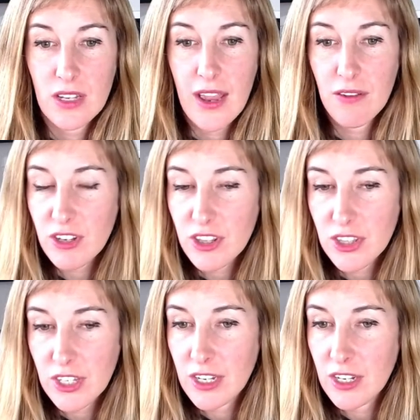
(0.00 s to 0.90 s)

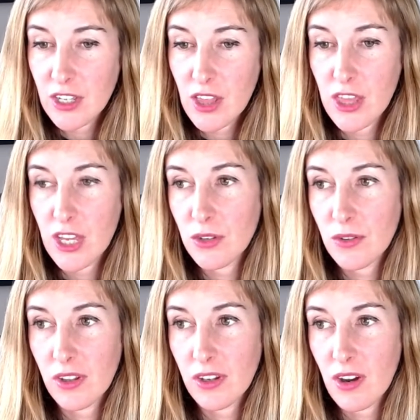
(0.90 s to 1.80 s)
everything that you
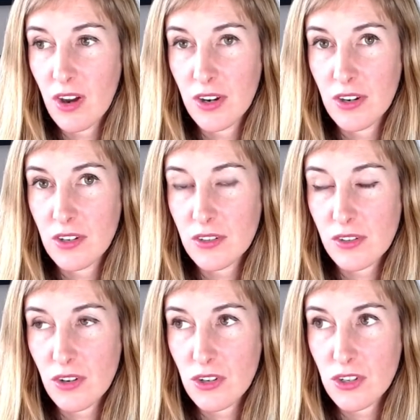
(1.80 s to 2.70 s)
click on,
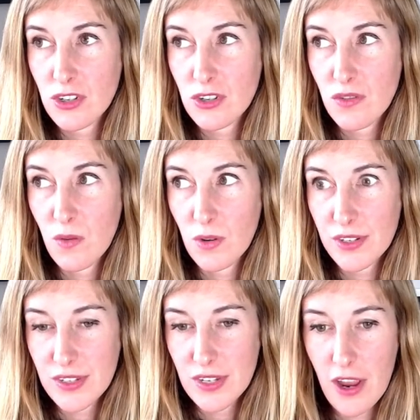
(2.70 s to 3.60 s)
search, or
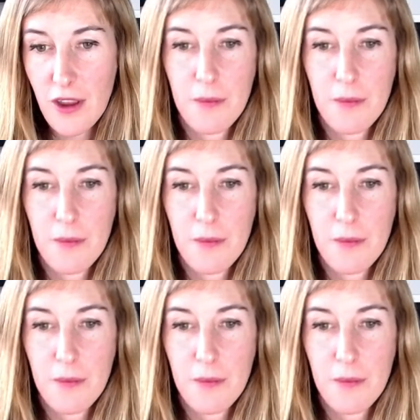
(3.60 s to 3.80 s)
say.